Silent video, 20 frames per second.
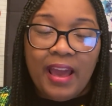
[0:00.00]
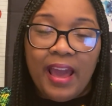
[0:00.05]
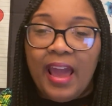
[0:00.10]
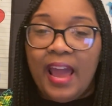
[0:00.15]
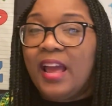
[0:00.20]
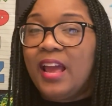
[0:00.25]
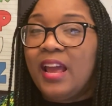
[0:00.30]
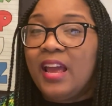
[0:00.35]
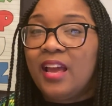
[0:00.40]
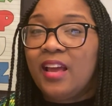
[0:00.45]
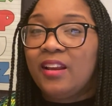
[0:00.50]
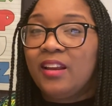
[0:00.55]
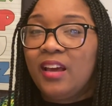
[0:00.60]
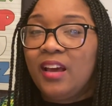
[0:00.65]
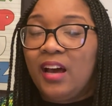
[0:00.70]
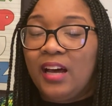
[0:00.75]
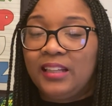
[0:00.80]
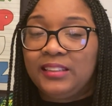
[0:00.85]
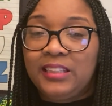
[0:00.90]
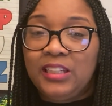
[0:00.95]
and
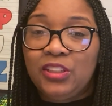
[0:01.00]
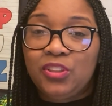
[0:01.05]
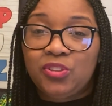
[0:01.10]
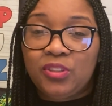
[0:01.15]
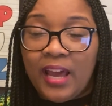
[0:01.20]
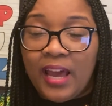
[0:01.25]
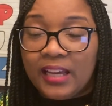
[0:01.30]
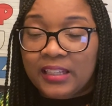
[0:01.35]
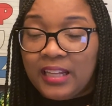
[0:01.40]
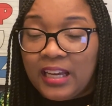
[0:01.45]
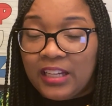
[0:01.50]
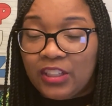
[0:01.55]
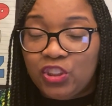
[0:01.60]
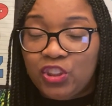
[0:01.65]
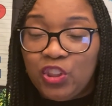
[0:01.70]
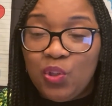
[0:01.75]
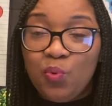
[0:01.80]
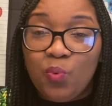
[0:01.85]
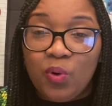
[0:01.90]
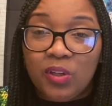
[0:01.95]
a teacher acts like
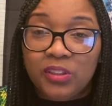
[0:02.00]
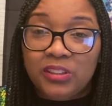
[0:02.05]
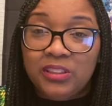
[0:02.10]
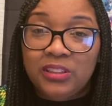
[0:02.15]
she wants